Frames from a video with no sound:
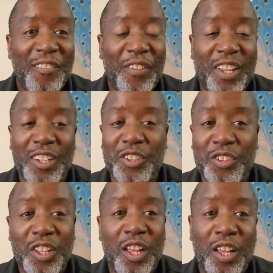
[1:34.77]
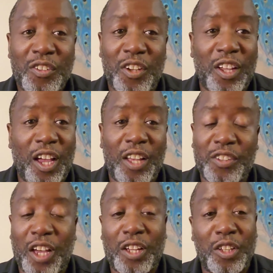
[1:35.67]
Because some guys
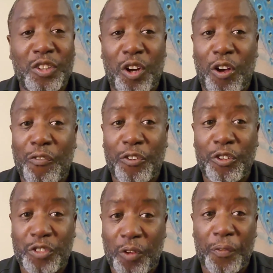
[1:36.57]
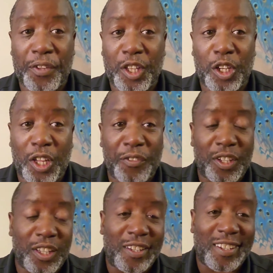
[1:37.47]
got to cook their own food. Some women don't even
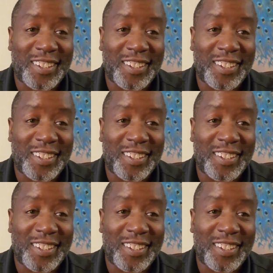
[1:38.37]
cook.